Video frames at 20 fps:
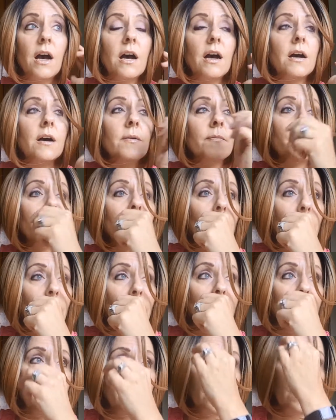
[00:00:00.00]

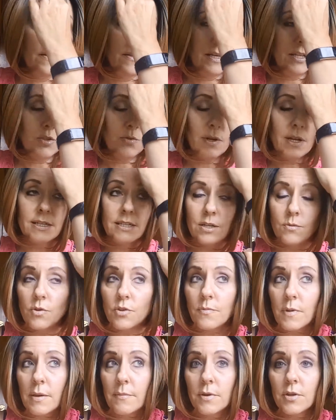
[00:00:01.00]
And that's what I did
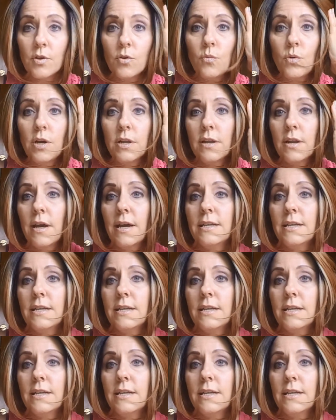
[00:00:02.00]
with my middle one.